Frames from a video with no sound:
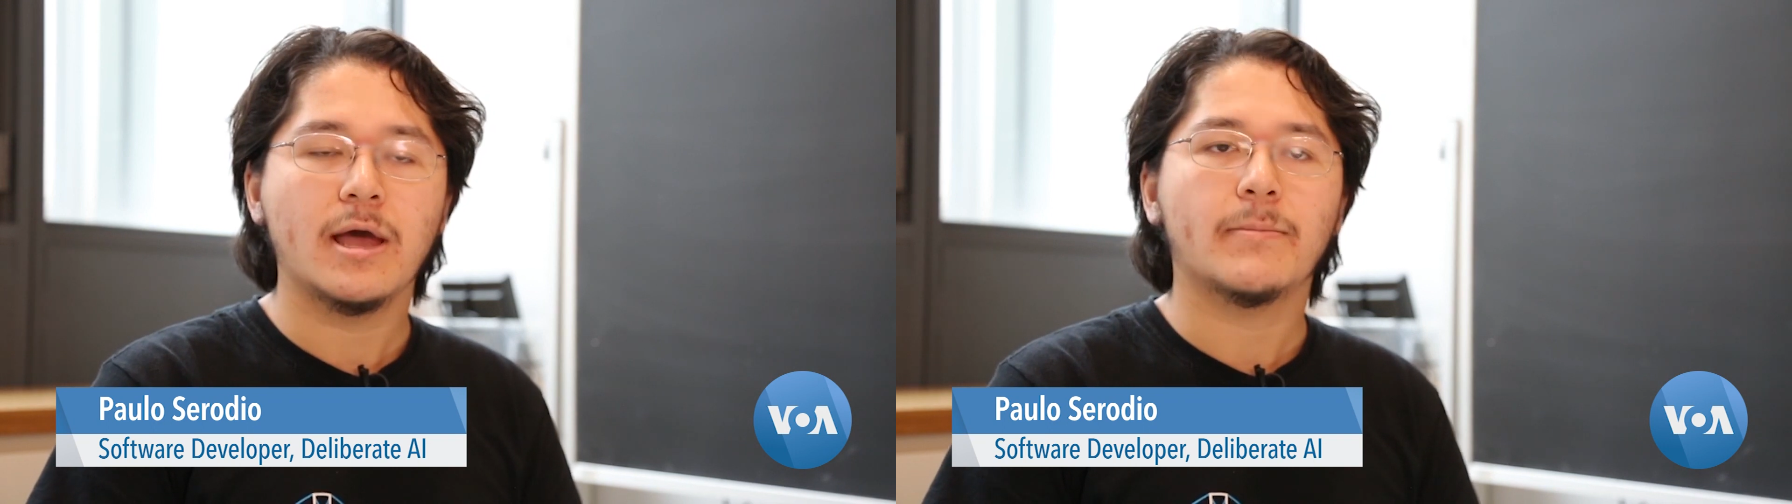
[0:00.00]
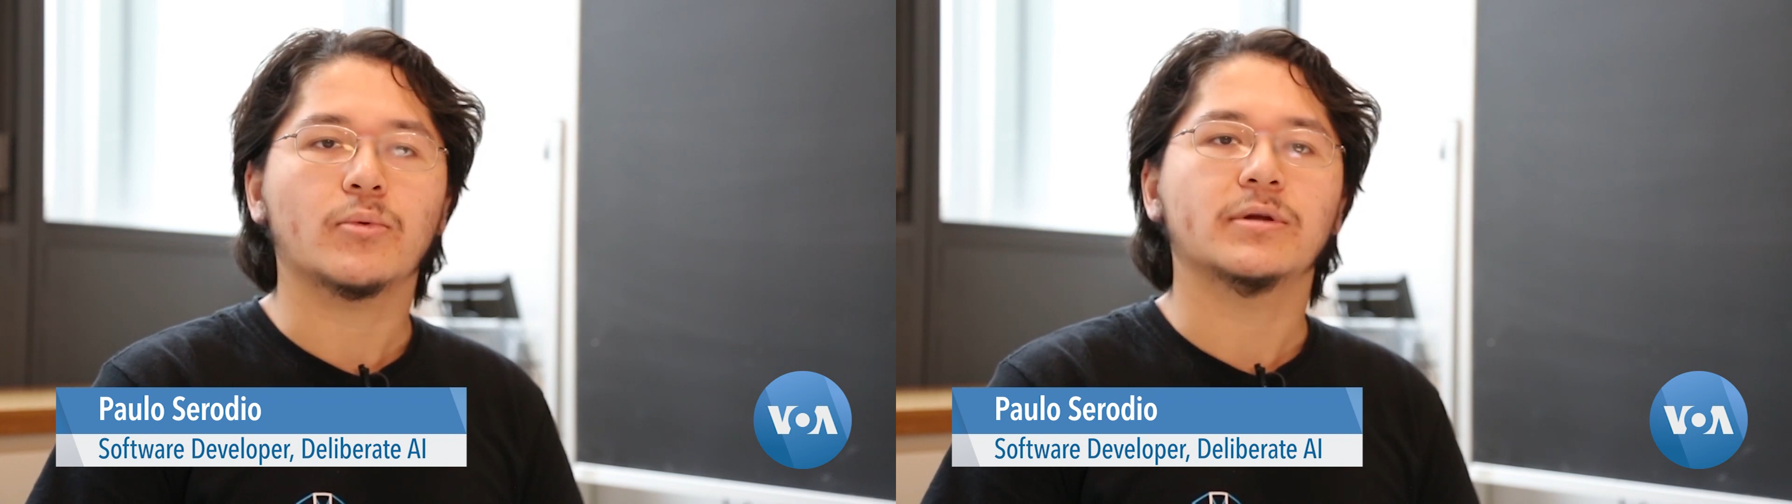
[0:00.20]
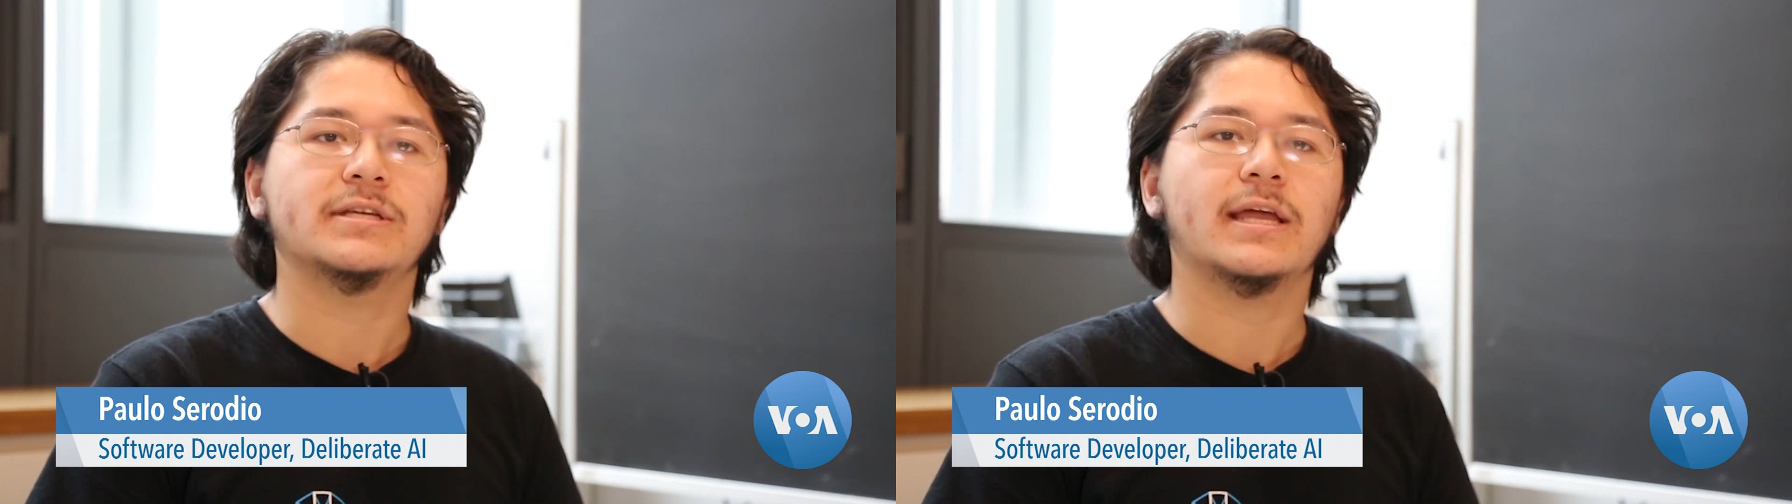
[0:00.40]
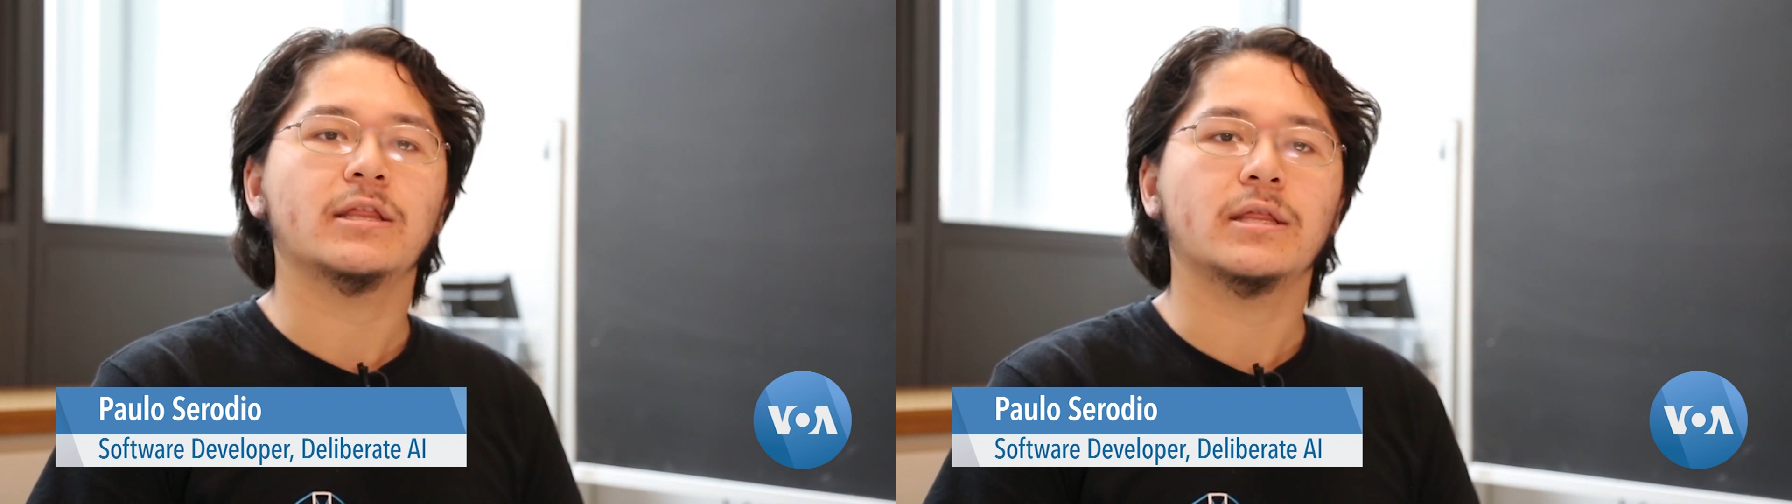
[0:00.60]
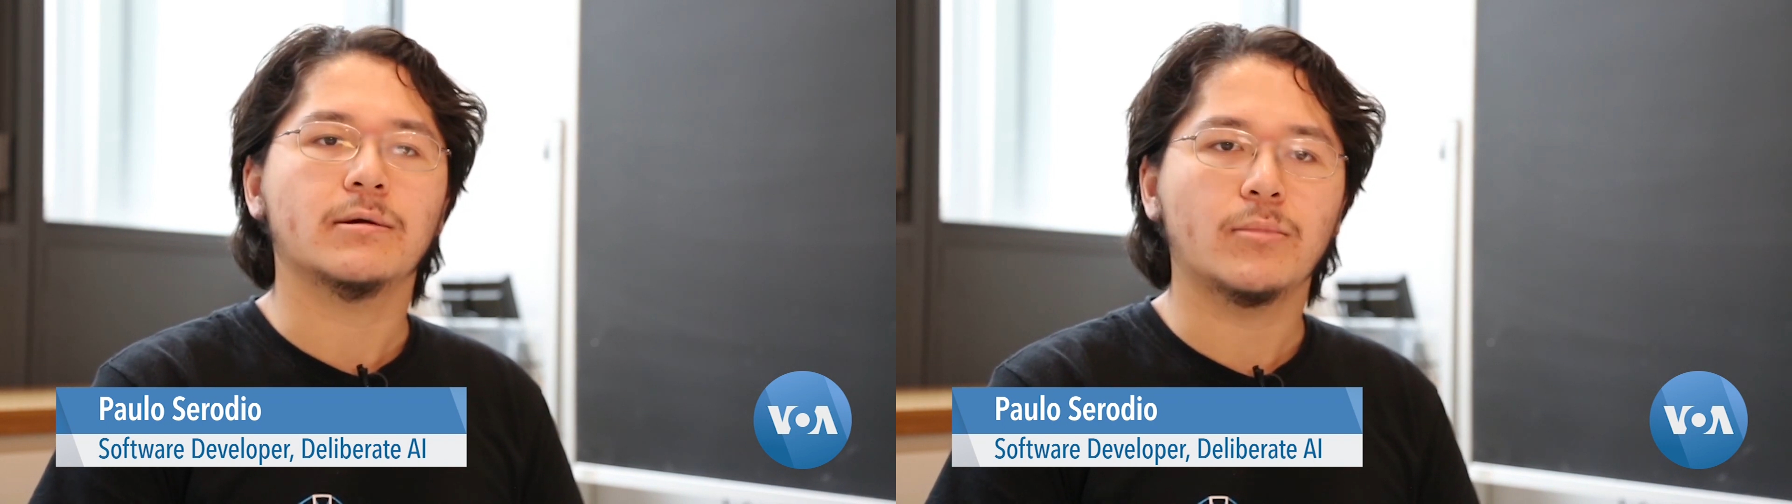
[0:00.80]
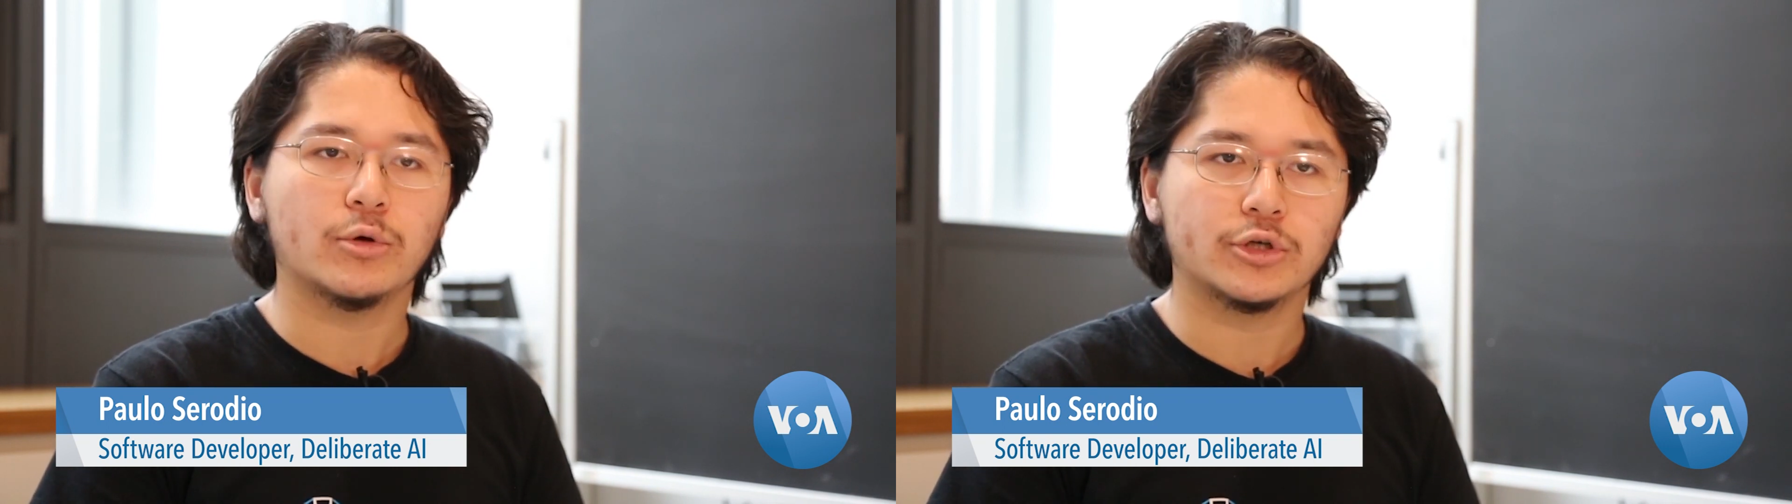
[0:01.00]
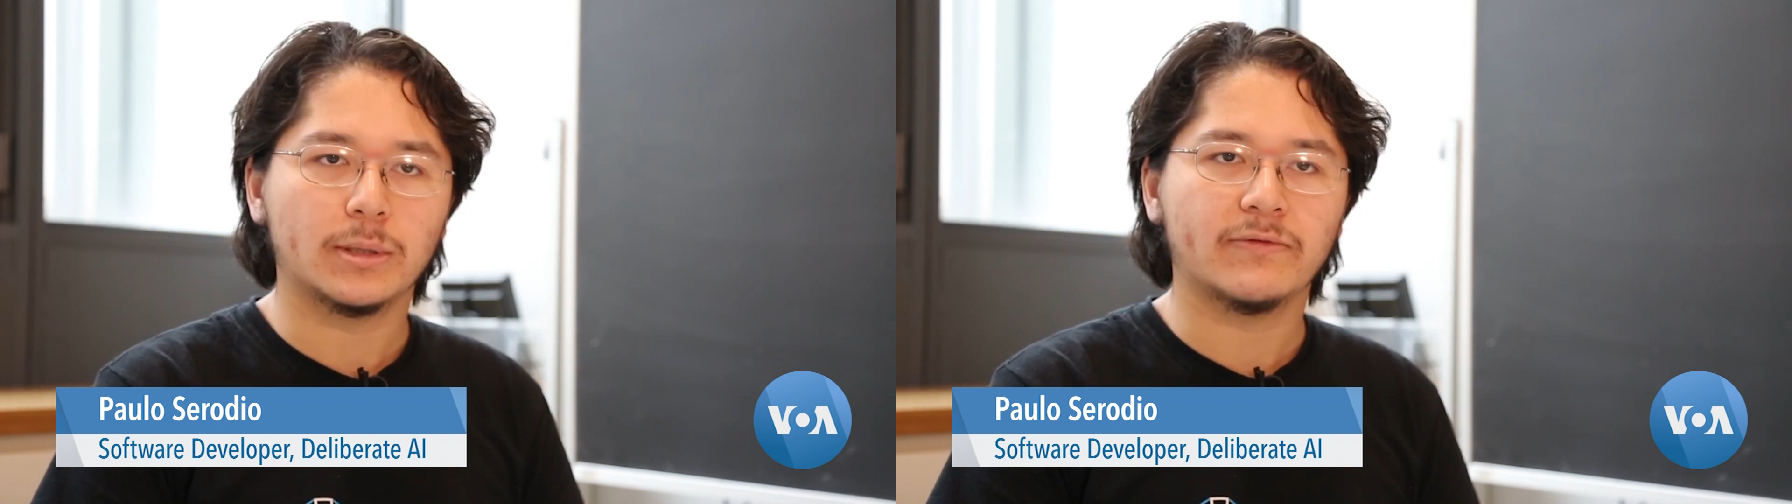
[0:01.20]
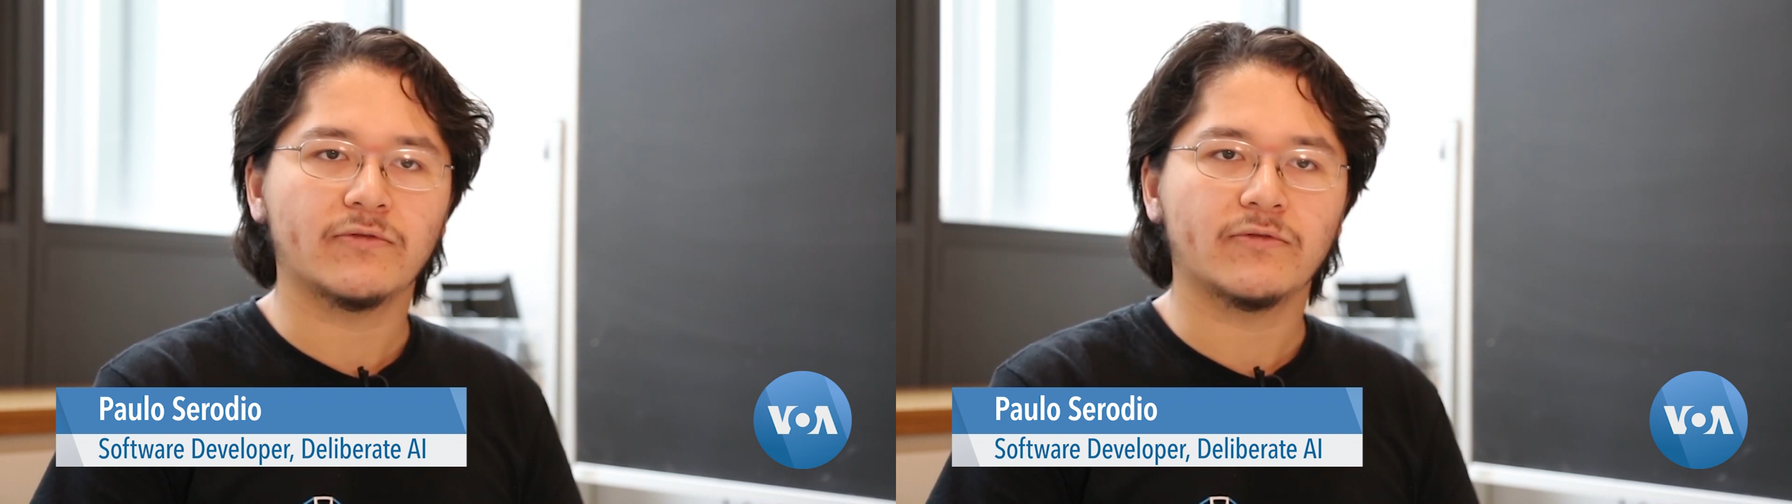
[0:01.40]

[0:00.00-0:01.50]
but retains the emotional